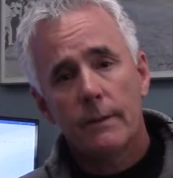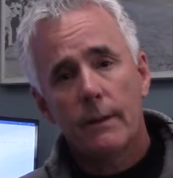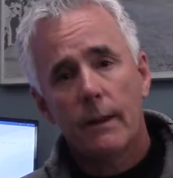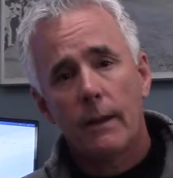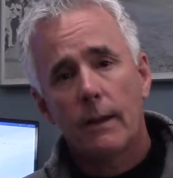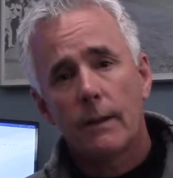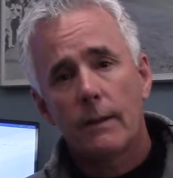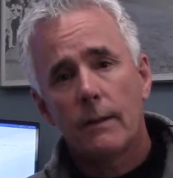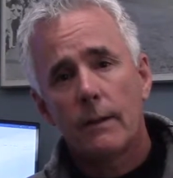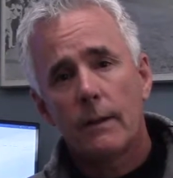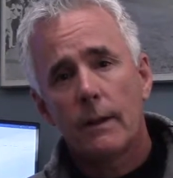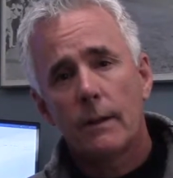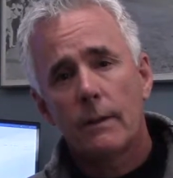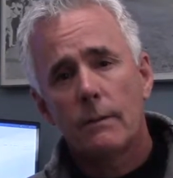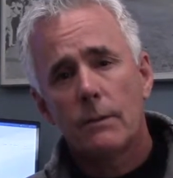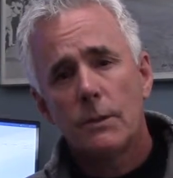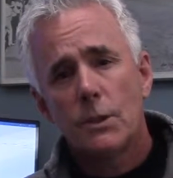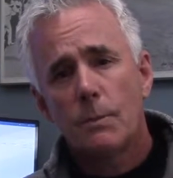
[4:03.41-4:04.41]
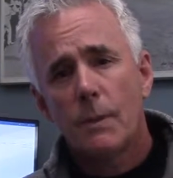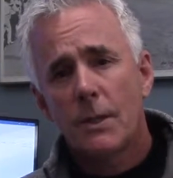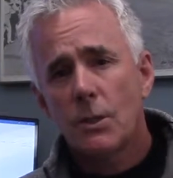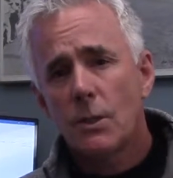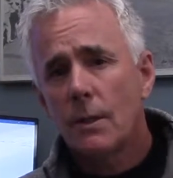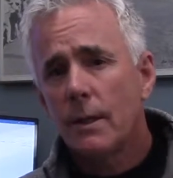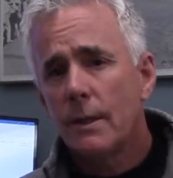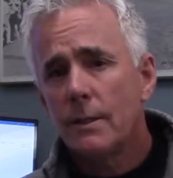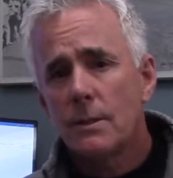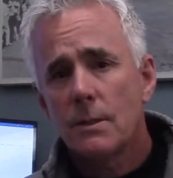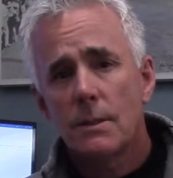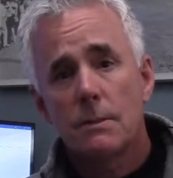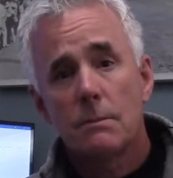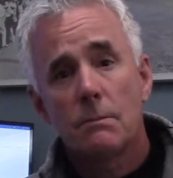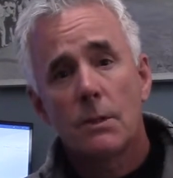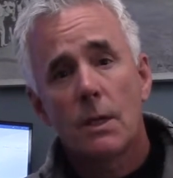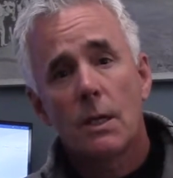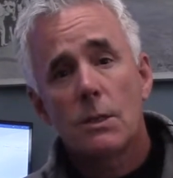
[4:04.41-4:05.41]
And we specialize in
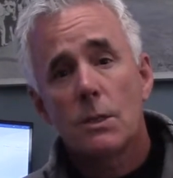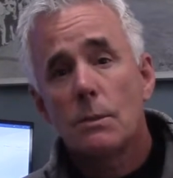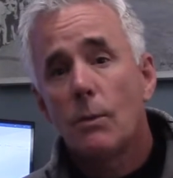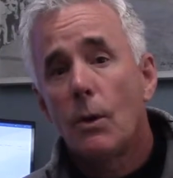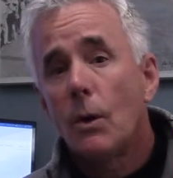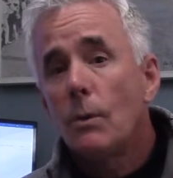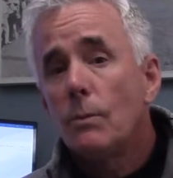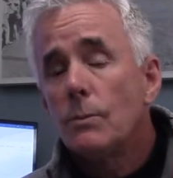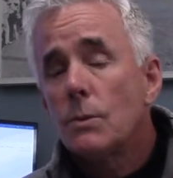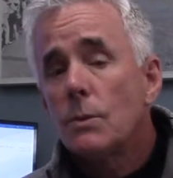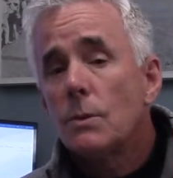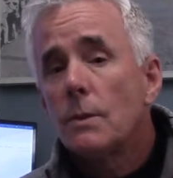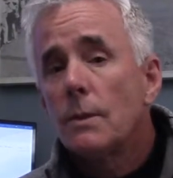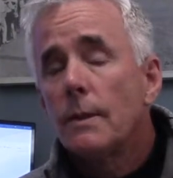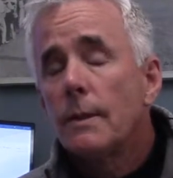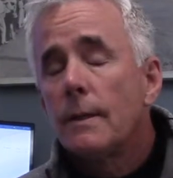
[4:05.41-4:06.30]
custom homes.